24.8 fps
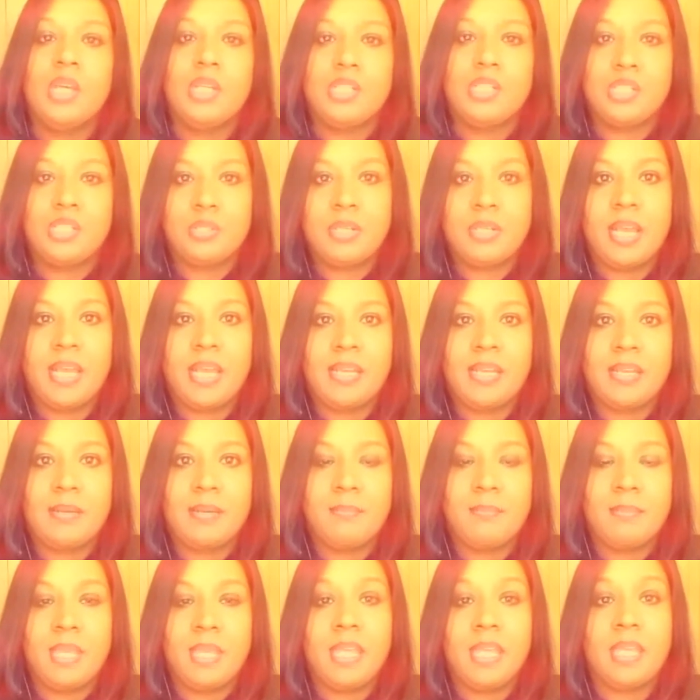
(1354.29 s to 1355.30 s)
to kind of
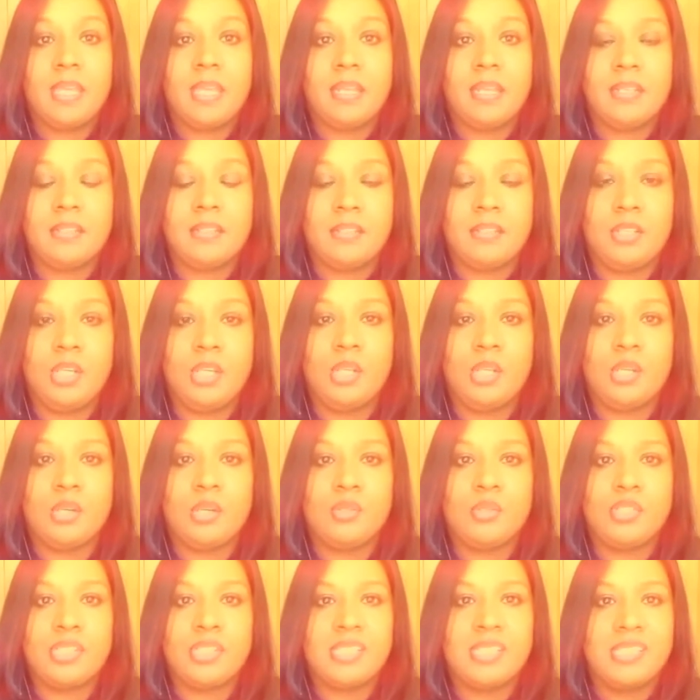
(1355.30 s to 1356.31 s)
make it, you
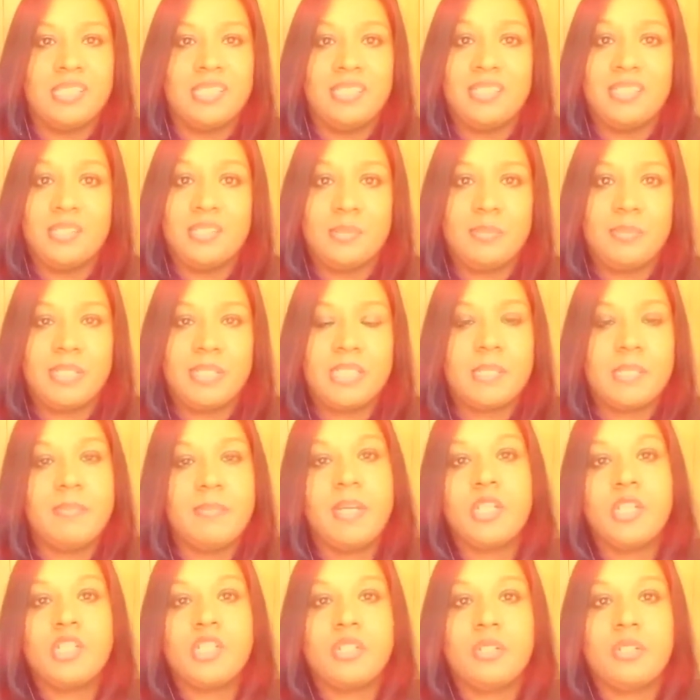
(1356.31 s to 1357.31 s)
know, just a little bit
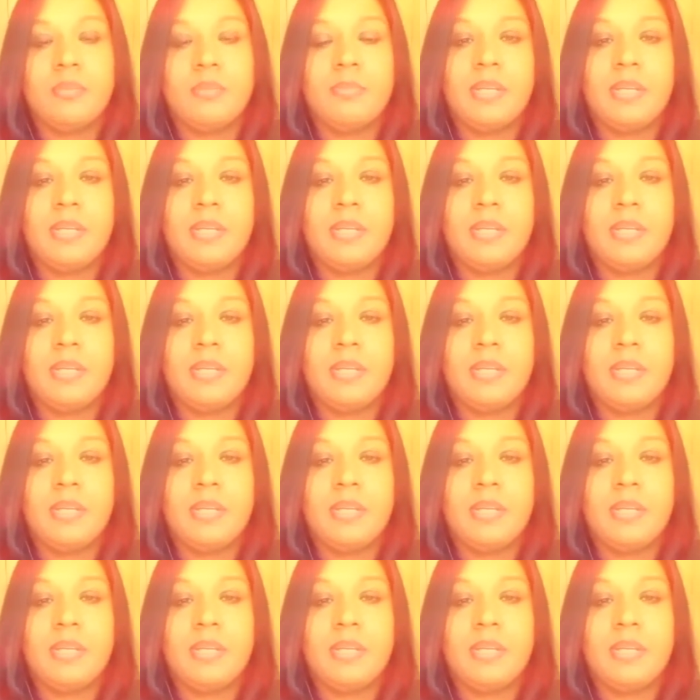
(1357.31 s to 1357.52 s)
special.